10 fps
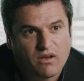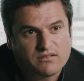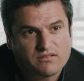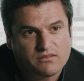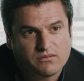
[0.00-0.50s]

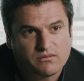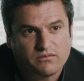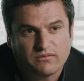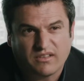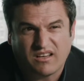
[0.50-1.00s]
us to
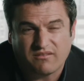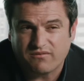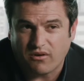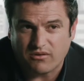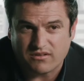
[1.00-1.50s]
uh,
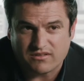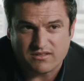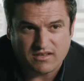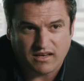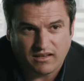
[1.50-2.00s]
focus
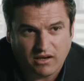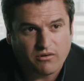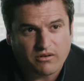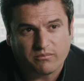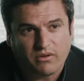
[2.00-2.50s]
and take
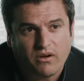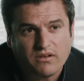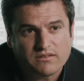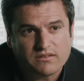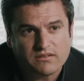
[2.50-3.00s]
care of
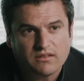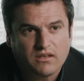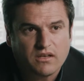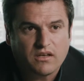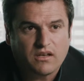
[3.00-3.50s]
compliance
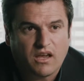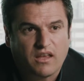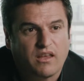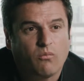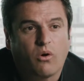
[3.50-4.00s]

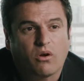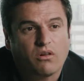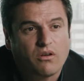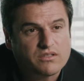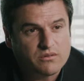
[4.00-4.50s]
and then work
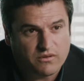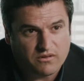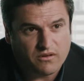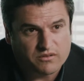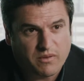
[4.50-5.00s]
closely
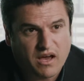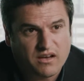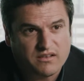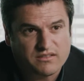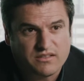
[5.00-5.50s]
with those
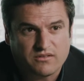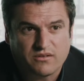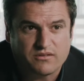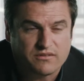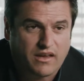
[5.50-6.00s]
partners in
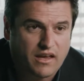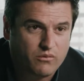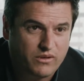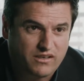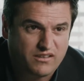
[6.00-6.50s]
terms of
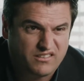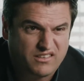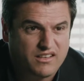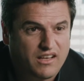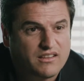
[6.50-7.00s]
how we can
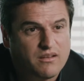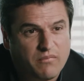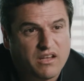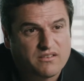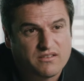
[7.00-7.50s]
connect them
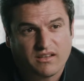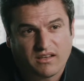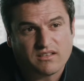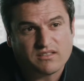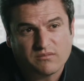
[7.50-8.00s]
better to their
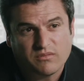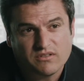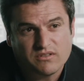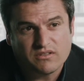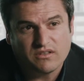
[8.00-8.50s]

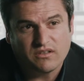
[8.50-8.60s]
customers